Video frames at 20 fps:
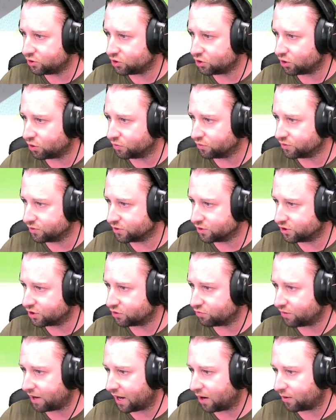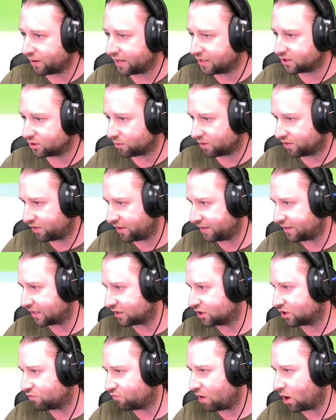Done's. Right, okay, so I think
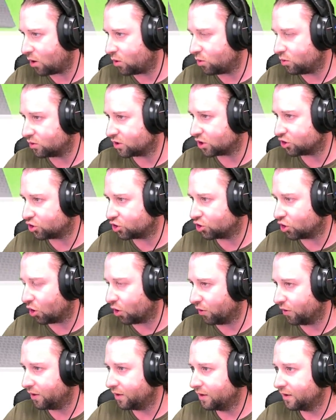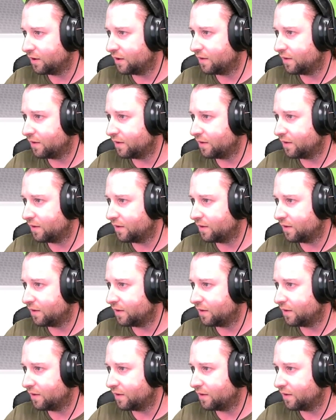that's the road done.